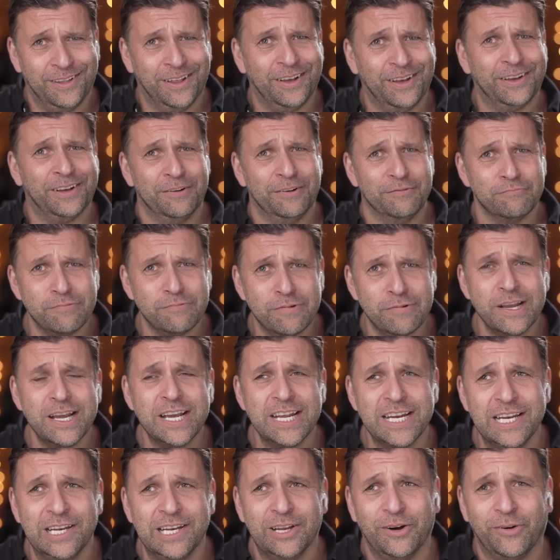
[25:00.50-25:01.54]
like a
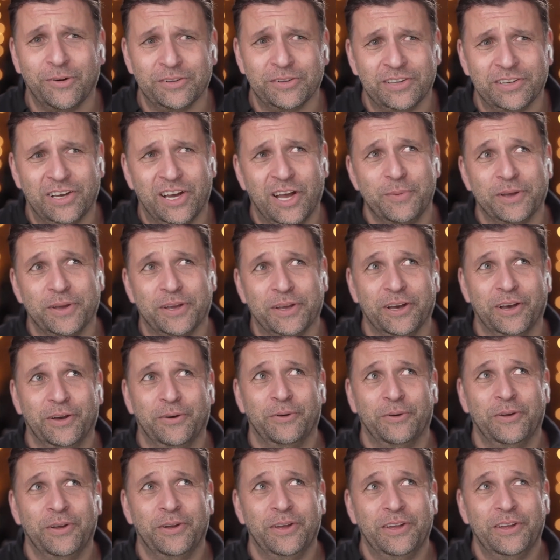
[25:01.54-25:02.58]
really long time ago.